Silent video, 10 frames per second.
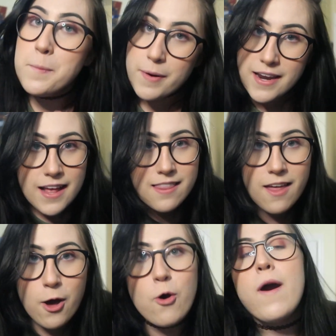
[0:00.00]
But
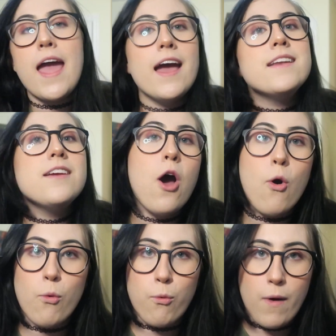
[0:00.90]
hello and
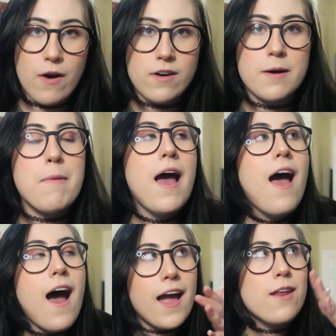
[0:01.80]
welcome.
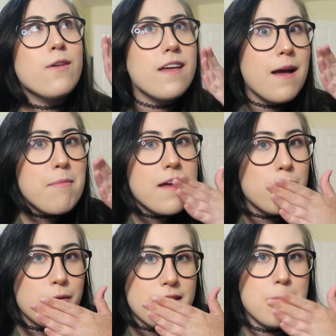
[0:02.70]
I know that I'm
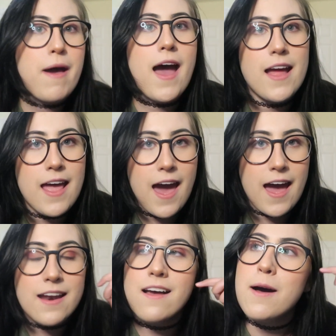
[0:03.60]
like really bad
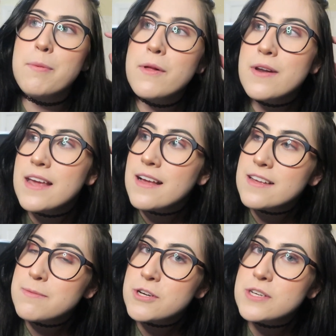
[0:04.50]
at uploading,
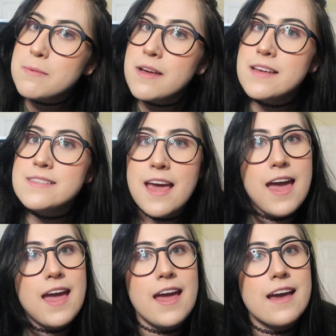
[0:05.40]
especially because
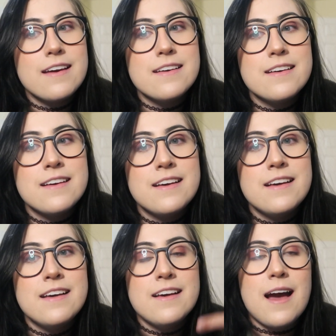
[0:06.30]
A,
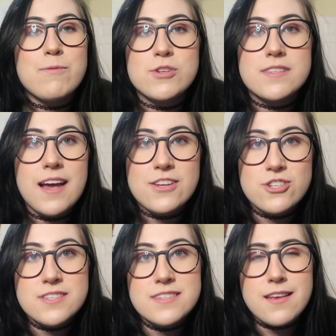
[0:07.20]
I
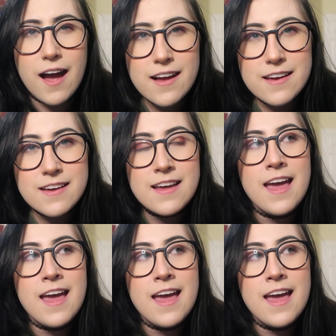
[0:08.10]
just suck,